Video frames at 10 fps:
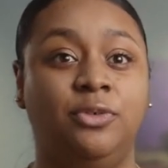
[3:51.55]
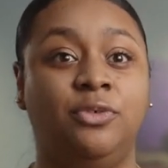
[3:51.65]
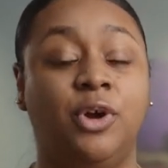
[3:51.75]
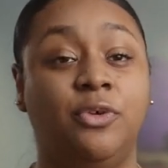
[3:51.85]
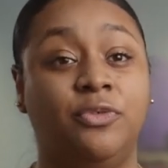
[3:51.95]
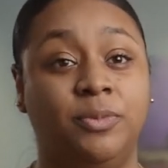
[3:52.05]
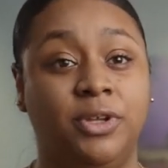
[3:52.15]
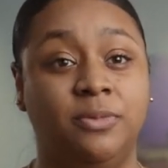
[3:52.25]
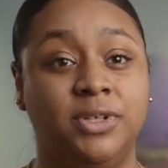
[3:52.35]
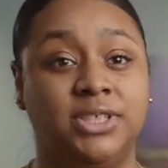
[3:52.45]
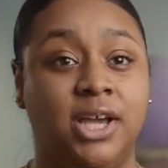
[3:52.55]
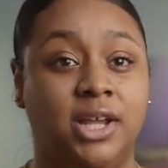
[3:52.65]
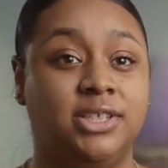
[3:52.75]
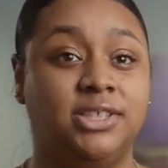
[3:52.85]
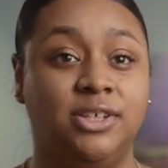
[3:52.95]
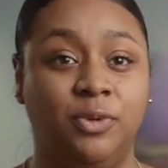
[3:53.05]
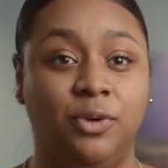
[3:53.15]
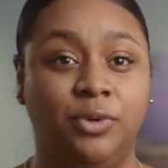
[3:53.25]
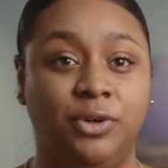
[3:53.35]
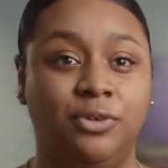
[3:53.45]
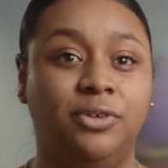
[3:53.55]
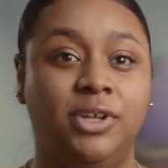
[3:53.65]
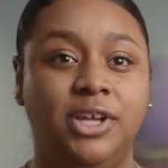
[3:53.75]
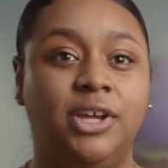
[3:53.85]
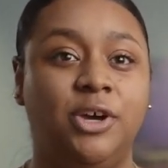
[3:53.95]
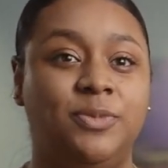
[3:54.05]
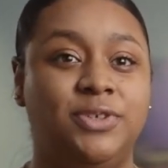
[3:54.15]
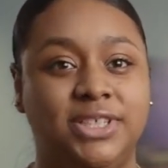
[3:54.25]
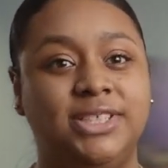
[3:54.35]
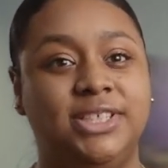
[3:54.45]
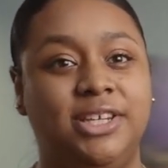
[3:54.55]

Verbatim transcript: grow from them is honestly what will help you succeed